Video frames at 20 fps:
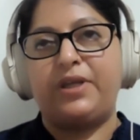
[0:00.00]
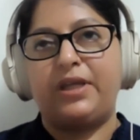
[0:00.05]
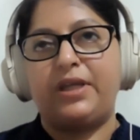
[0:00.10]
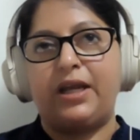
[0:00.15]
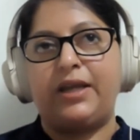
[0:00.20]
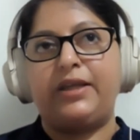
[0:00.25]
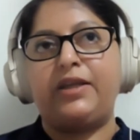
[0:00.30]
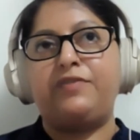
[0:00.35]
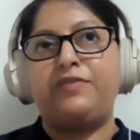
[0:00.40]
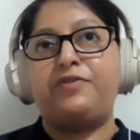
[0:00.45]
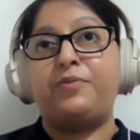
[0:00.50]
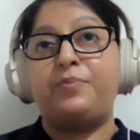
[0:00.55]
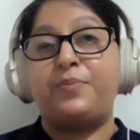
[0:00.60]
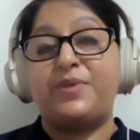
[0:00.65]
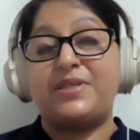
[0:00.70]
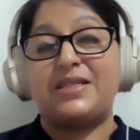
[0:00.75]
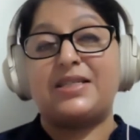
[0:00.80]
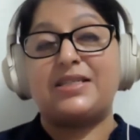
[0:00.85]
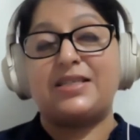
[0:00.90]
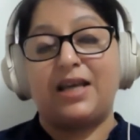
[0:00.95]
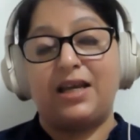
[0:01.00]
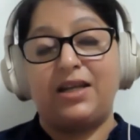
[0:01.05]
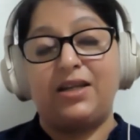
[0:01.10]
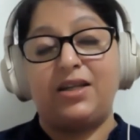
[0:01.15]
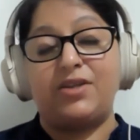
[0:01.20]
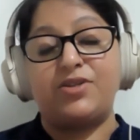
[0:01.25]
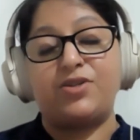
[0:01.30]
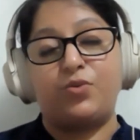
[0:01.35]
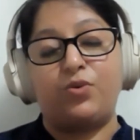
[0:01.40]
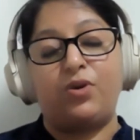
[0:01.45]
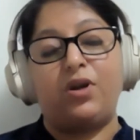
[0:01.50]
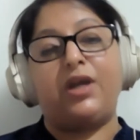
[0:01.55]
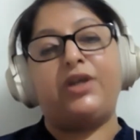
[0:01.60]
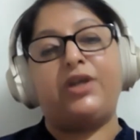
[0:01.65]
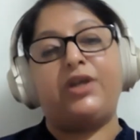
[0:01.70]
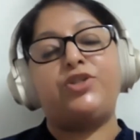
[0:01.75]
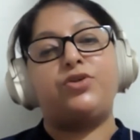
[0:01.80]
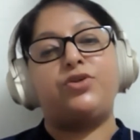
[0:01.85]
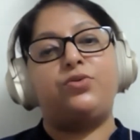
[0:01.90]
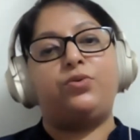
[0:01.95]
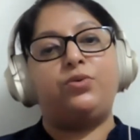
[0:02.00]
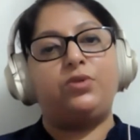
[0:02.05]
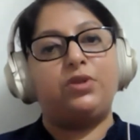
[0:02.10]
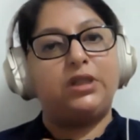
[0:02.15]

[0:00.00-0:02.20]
Like, if a business analyst would like to